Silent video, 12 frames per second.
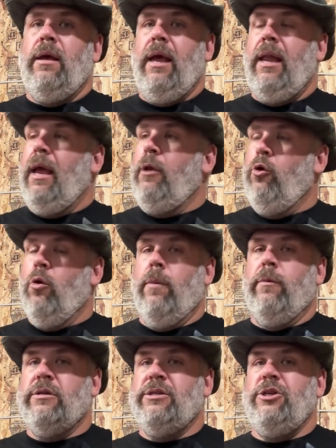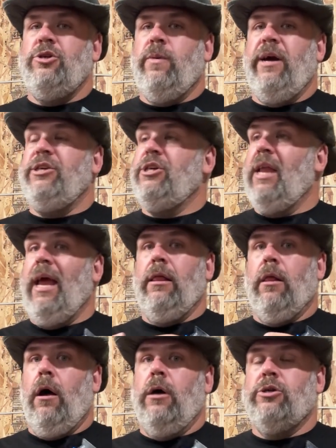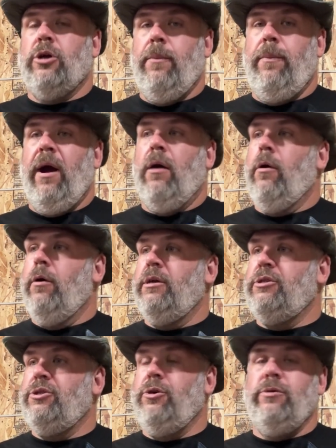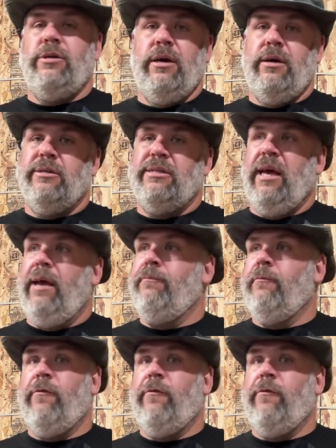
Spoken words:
in a normal situation, a long-term power outage due to, say,